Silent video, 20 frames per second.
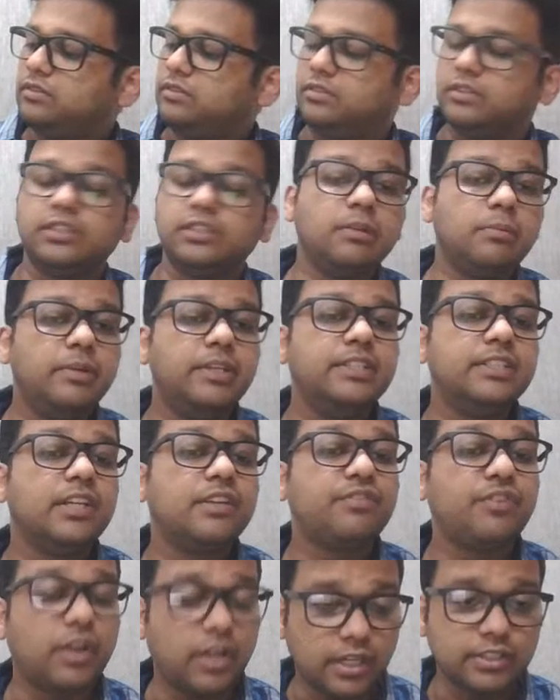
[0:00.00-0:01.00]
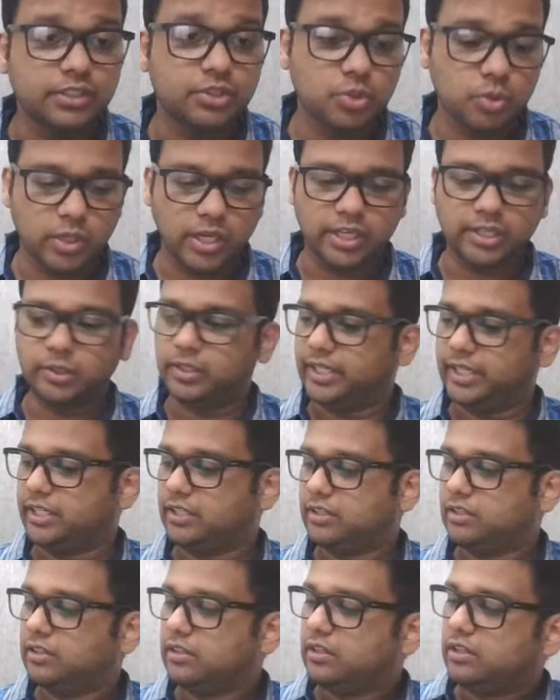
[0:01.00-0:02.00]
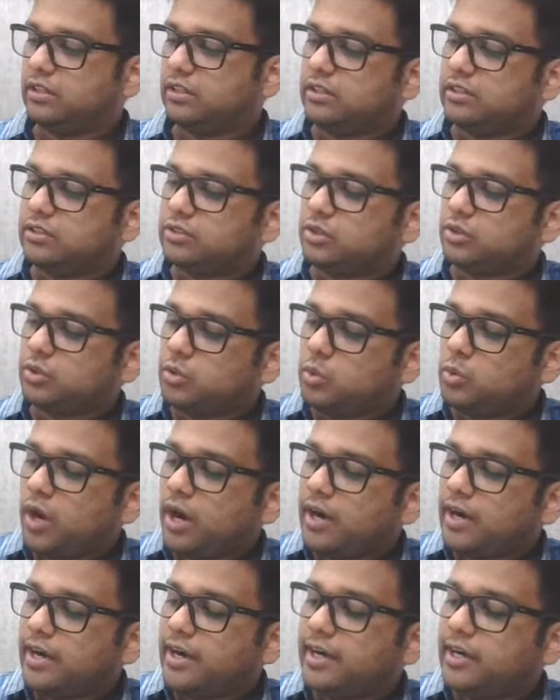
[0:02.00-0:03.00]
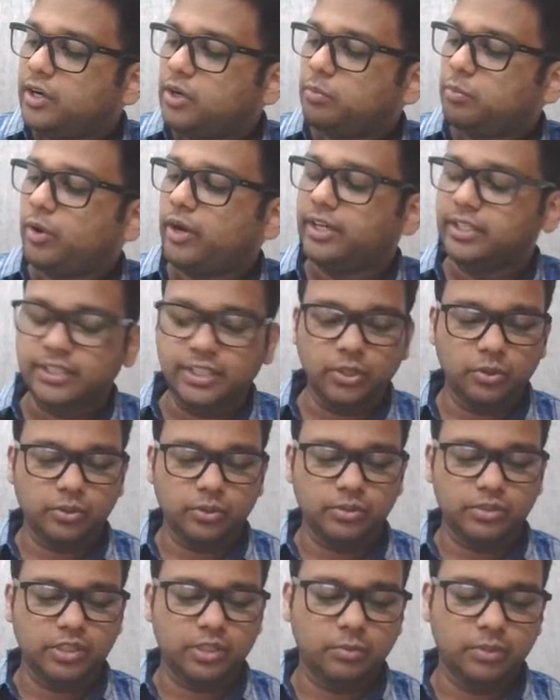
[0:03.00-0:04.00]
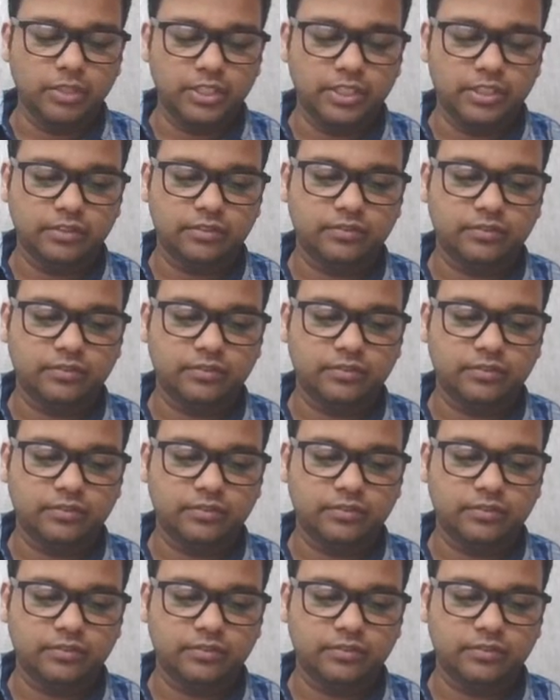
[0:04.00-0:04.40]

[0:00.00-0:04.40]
This will be easier for us to calculate. So 200 into 0.02 is how much?